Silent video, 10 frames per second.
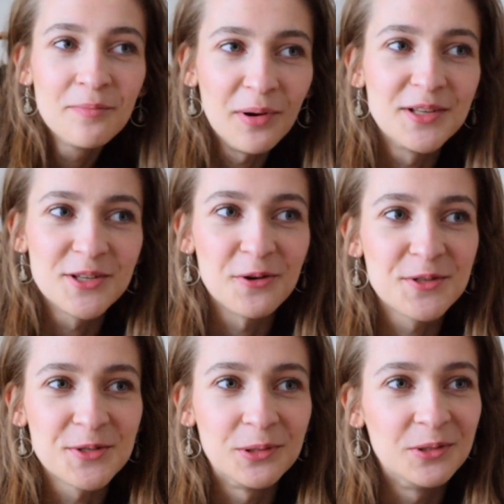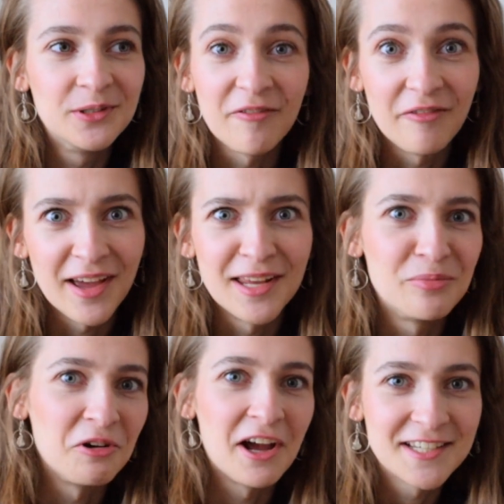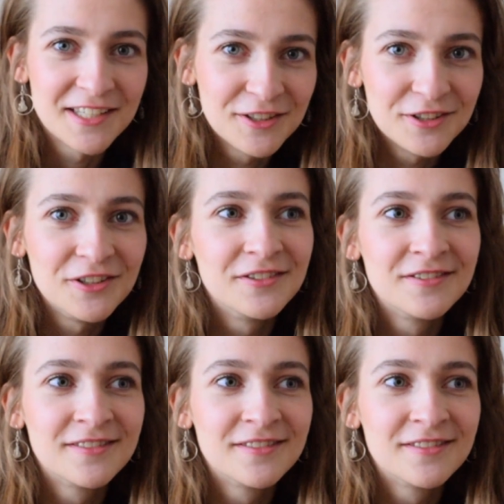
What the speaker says: but is also very practical.